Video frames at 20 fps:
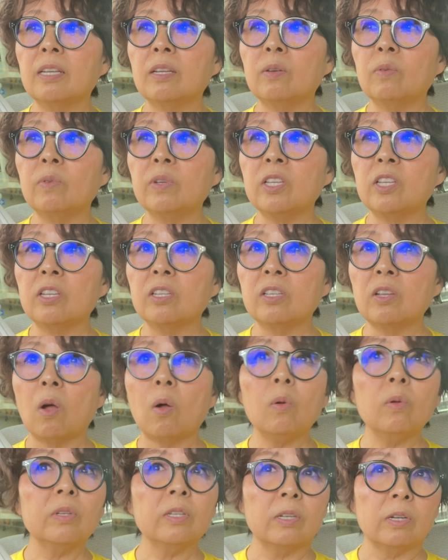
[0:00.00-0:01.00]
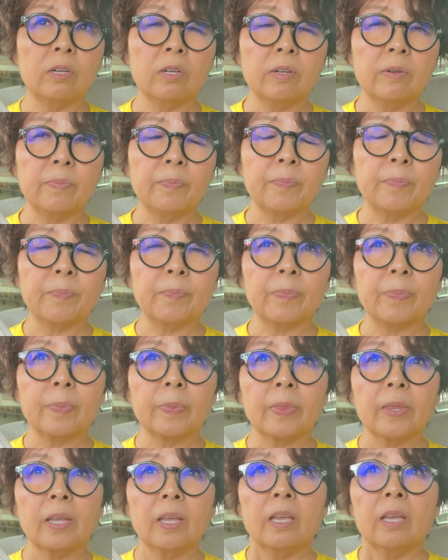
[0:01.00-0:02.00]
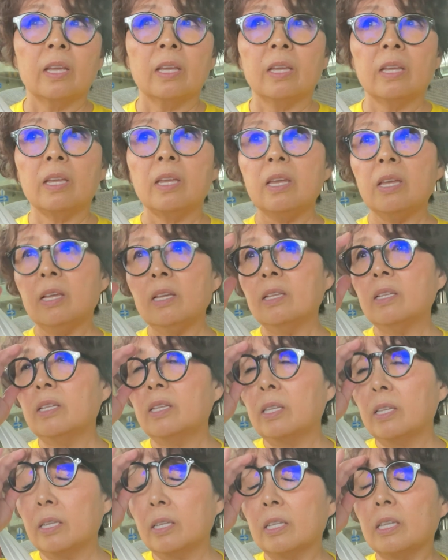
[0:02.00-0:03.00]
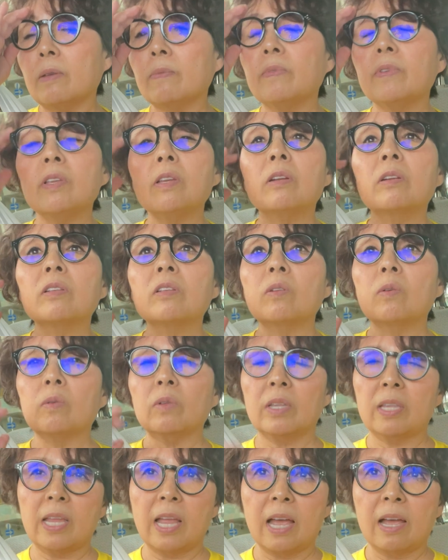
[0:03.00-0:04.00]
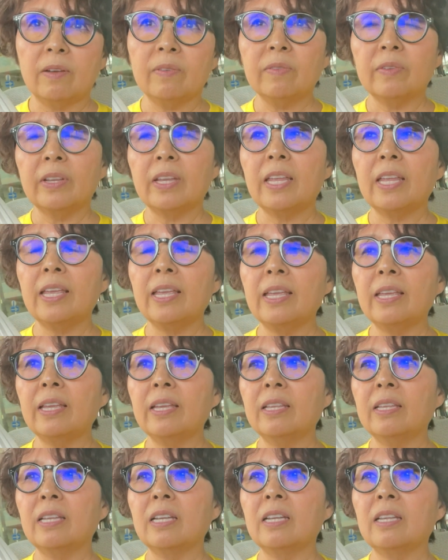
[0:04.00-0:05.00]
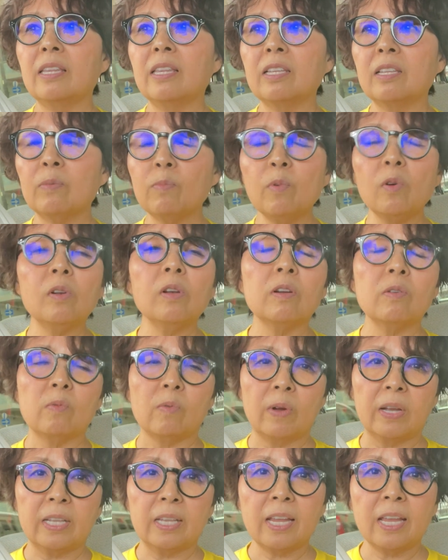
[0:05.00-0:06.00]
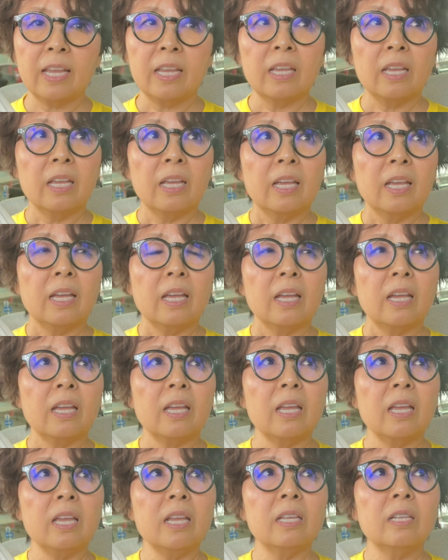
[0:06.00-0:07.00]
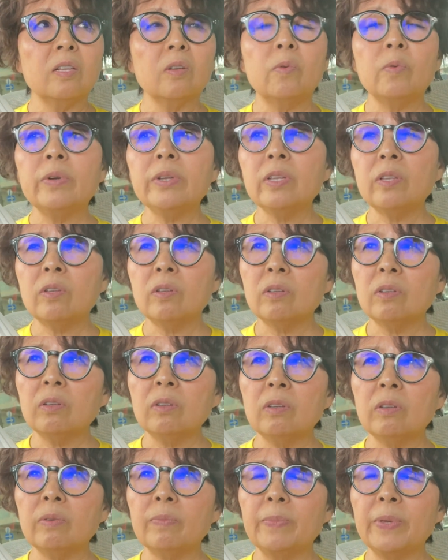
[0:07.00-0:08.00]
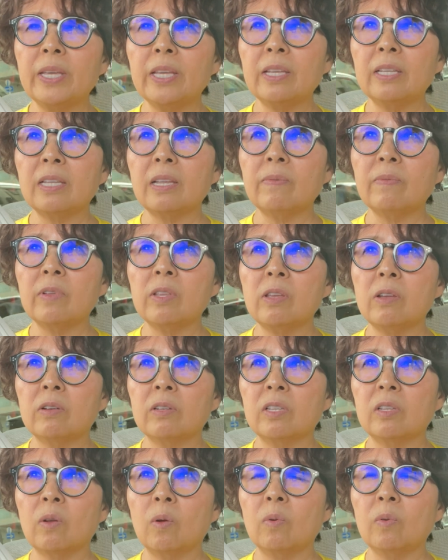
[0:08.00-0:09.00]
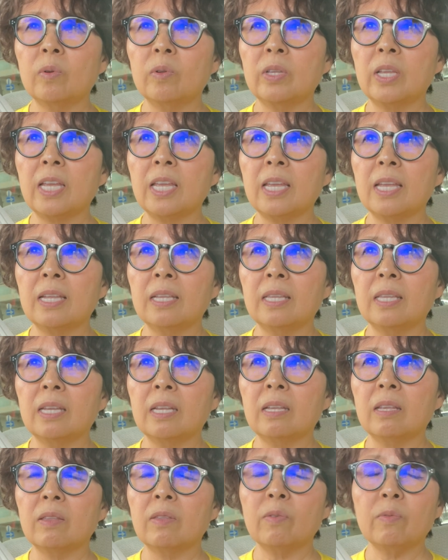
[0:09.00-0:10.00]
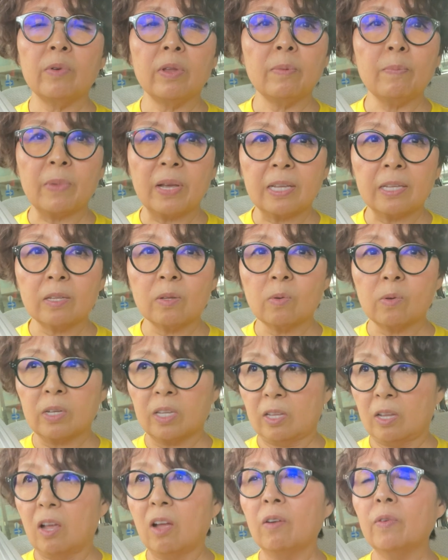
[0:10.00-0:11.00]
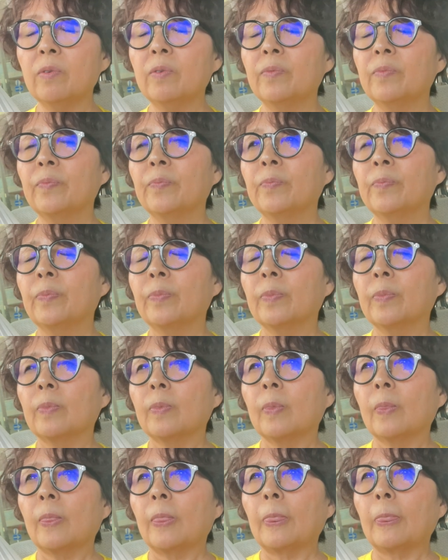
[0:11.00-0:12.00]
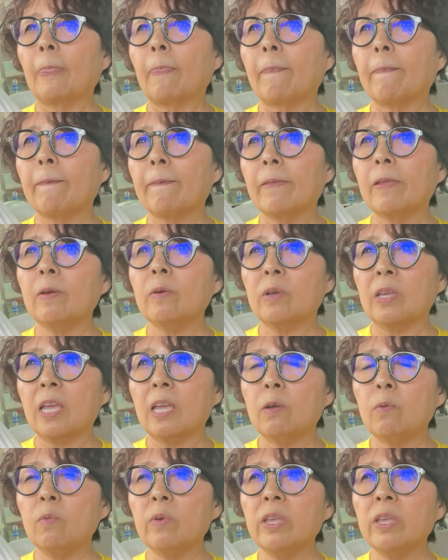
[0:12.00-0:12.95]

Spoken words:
which is older, is 7 years old now, and the smaller one is going to be 7 years old in 3 months or so. Okay,